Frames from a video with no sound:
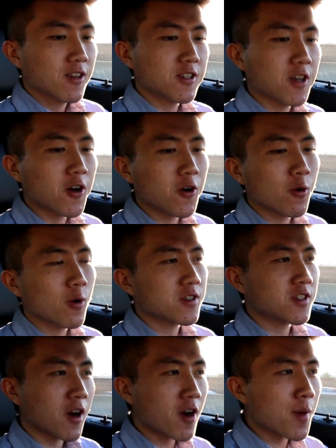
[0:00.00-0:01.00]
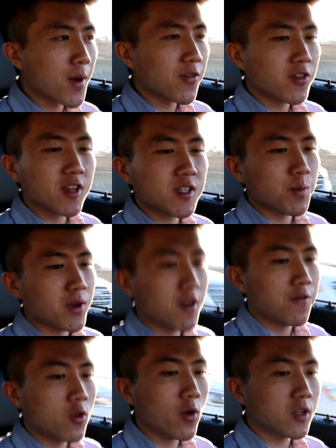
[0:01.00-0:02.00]
So, sorry about this, but
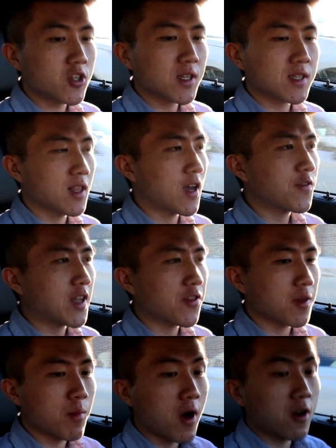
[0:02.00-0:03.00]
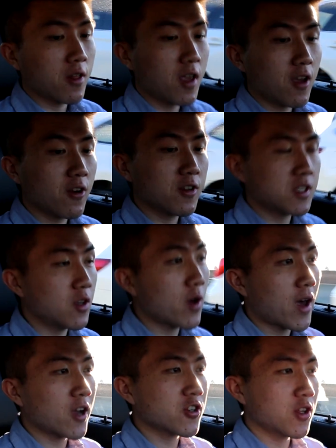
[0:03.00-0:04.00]
if you had just left out the model years, you
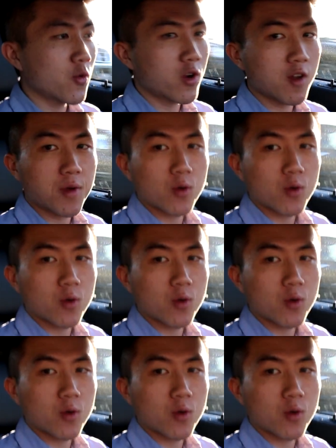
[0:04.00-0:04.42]
actually would have